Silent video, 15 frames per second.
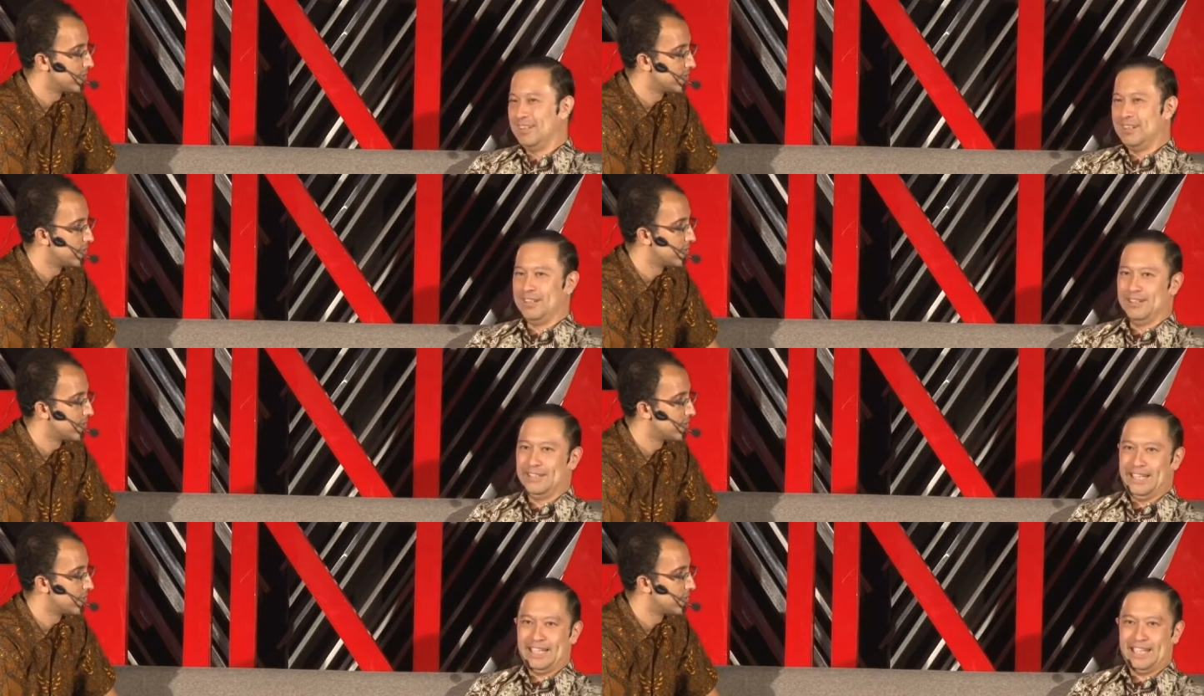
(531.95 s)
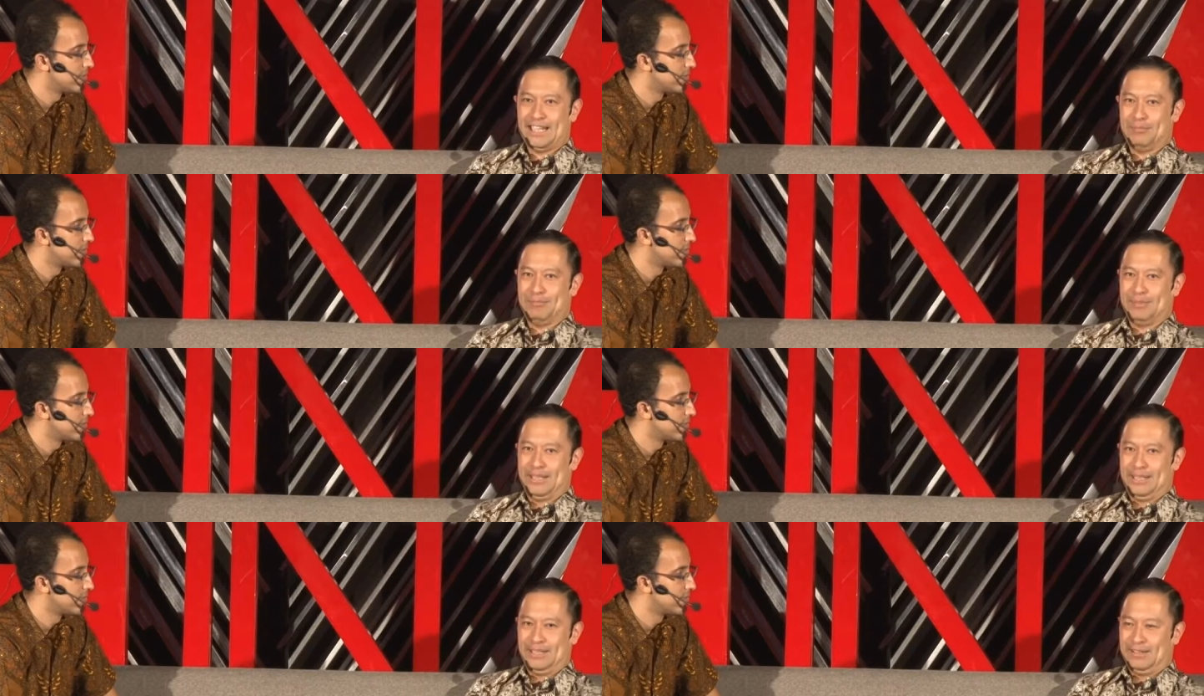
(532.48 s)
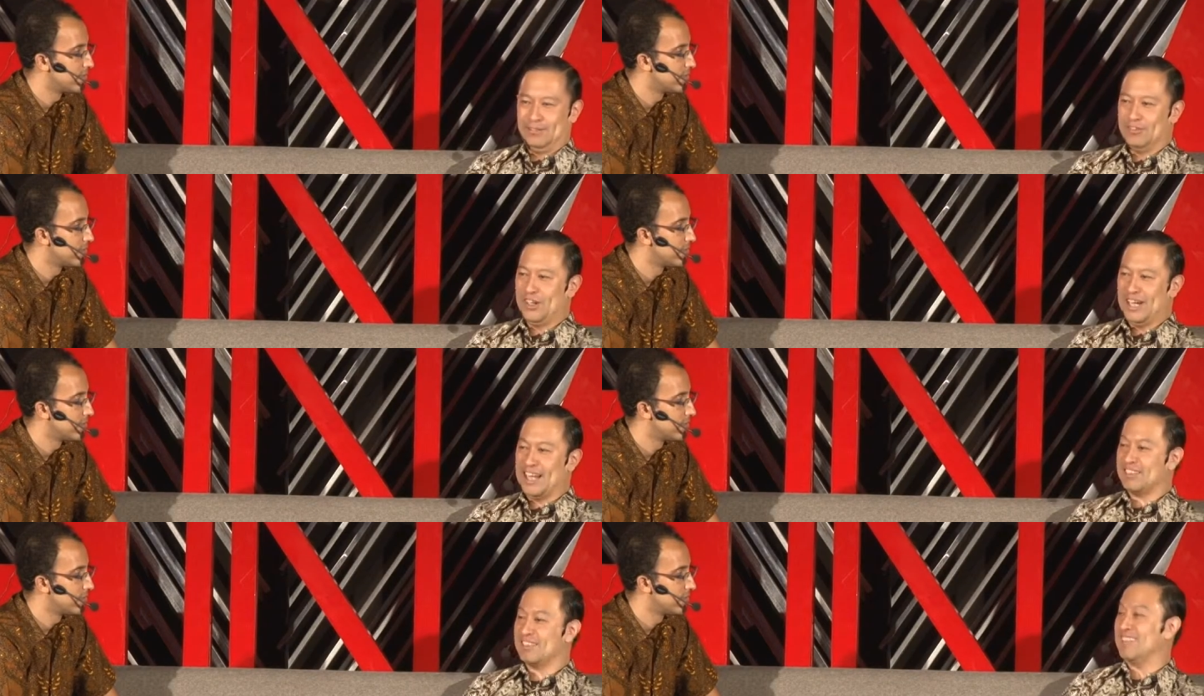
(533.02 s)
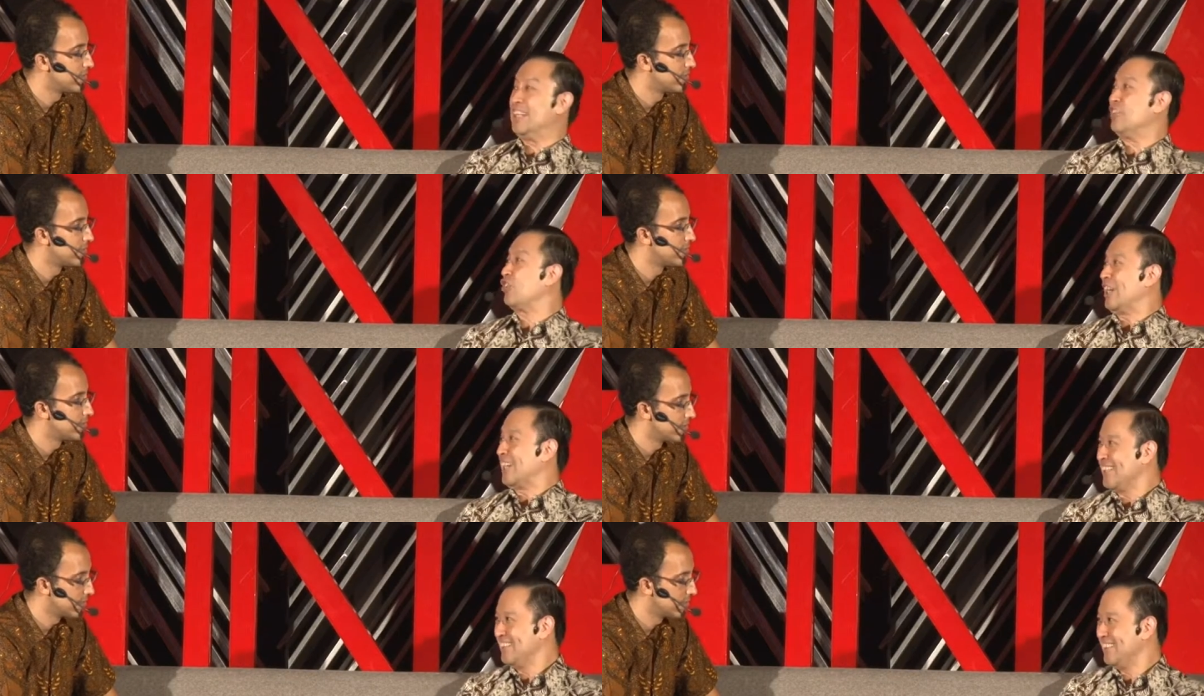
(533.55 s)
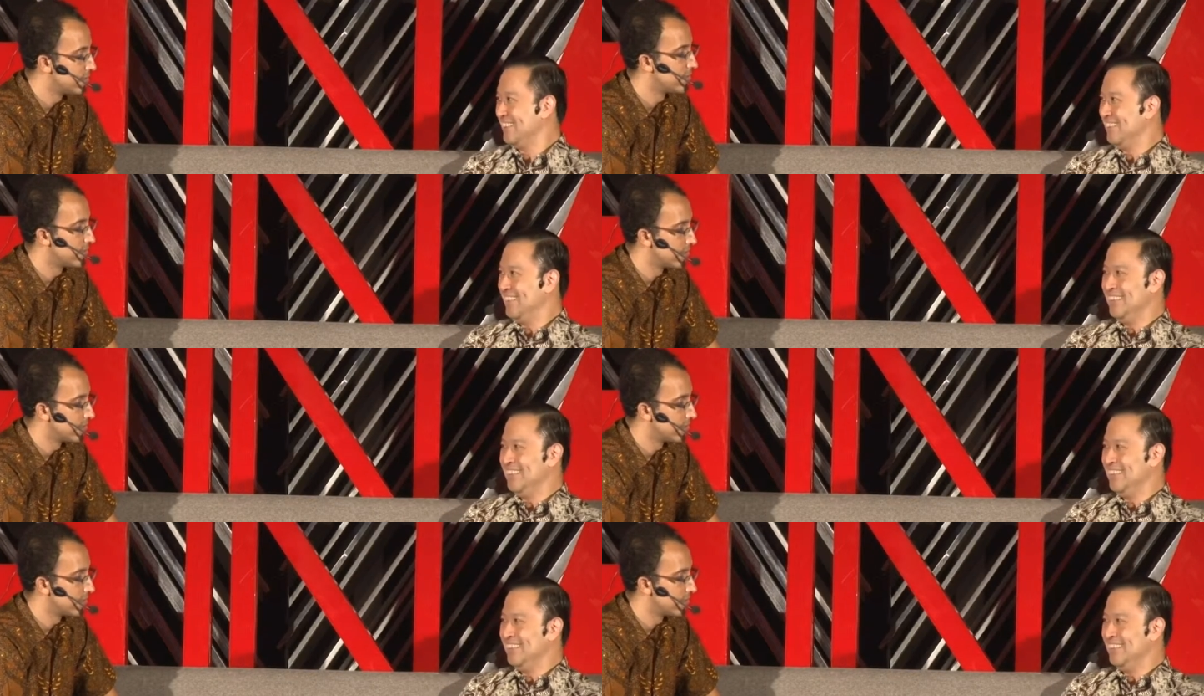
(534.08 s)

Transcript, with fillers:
Speaker 1: They can be very eccentric.